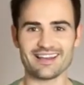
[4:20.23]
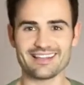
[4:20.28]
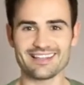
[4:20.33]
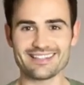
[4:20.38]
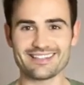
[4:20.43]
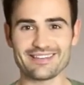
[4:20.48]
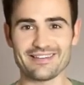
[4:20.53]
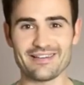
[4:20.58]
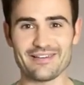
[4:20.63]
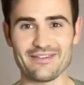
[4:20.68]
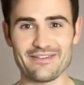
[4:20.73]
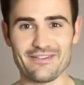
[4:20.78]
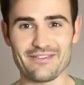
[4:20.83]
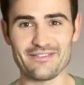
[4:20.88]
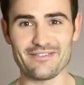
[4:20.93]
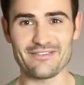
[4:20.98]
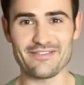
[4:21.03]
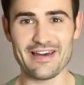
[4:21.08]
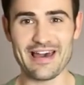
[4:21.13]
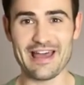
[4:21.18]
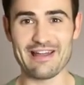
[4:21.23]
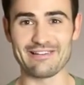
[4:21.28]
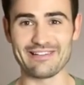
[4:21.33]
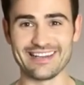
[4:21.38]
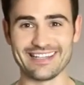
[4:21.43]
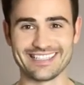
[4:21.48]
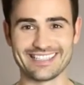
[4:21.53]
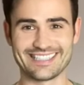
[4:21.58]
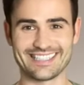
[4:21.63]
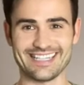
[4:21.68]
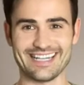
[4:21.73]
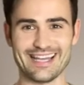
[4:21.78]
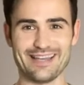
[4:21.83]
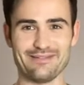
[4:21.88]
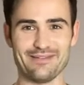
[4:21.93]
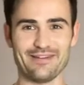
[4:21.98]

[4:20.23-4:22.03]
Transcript: it's very slim.